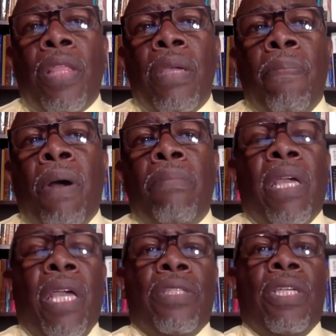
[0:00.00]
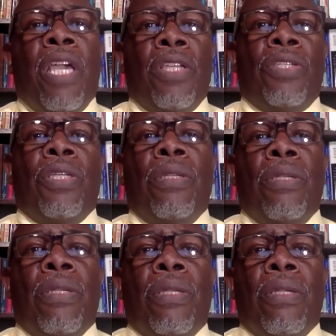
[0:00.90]
public education,
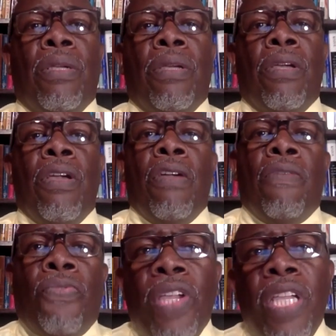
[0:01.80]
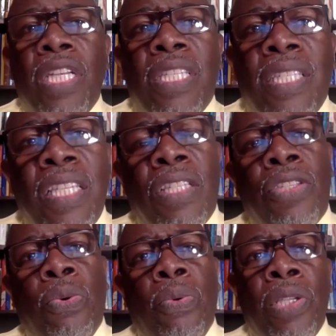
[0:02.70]
free and assisted
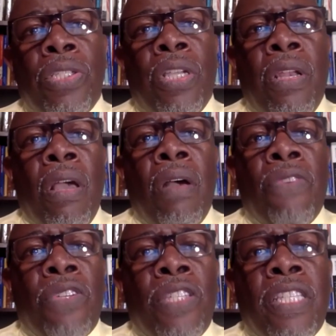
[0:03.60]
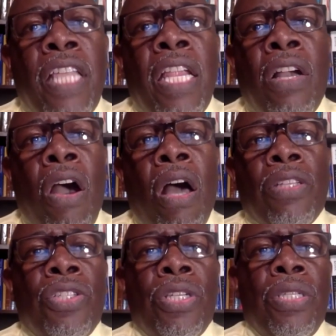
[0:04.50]
tuition for state
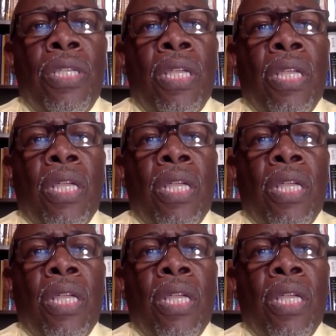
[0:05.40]
colleges,